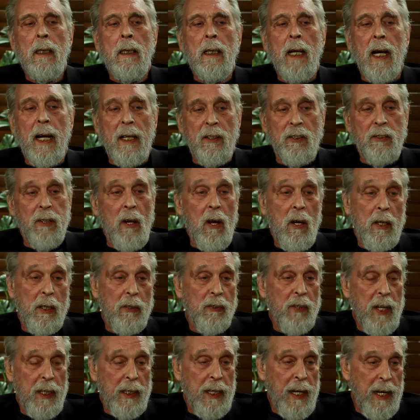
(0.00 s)
As long
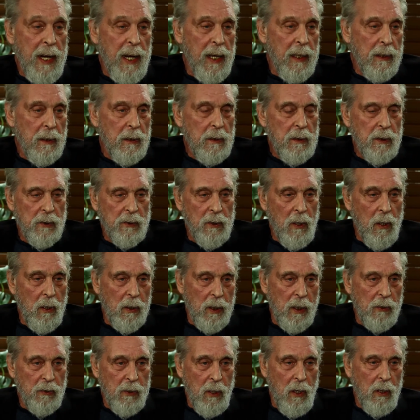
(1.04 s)
as they can, as
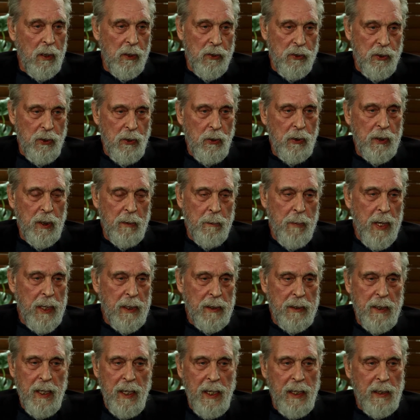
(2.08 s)
long as you can
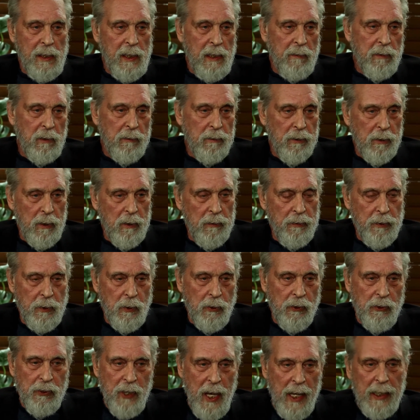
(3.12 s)
maintain even for a
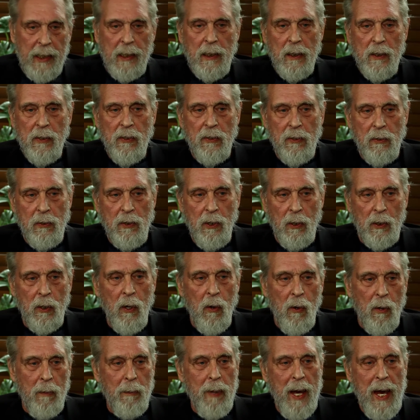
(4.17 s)
few seconds, you're
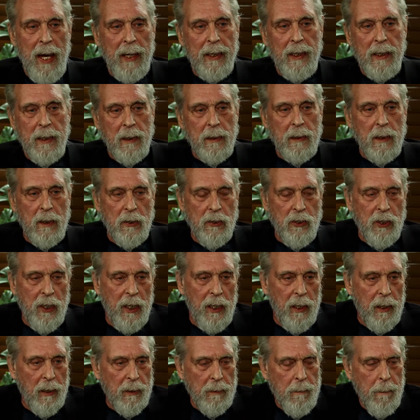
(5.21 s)
going back in the
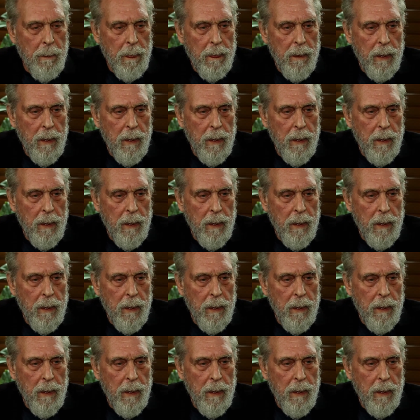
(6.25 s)
chair.